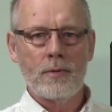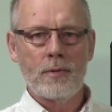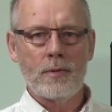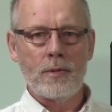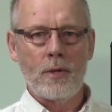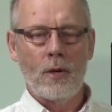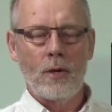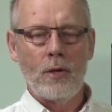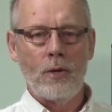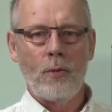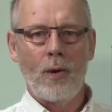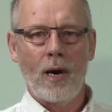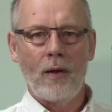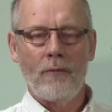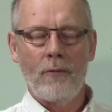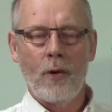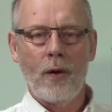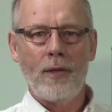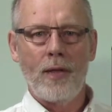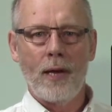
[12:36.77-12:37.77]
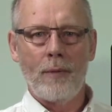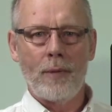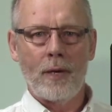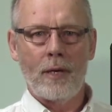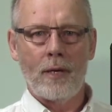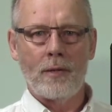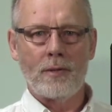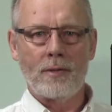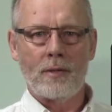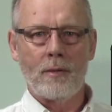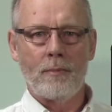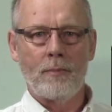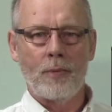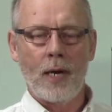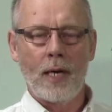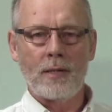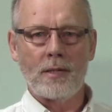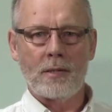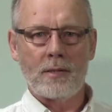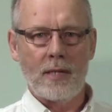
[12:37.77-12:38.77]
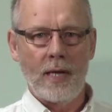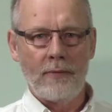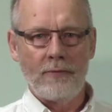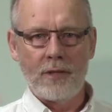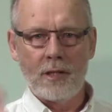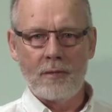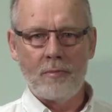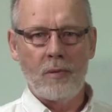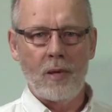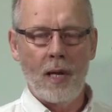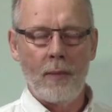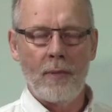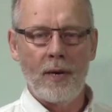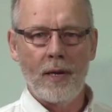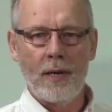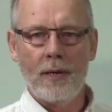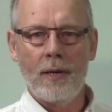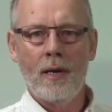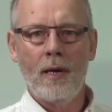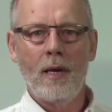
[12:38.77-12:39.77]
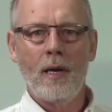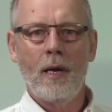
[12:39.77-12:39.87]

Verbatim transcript: So you want to avoid that because the prices have just plummeted.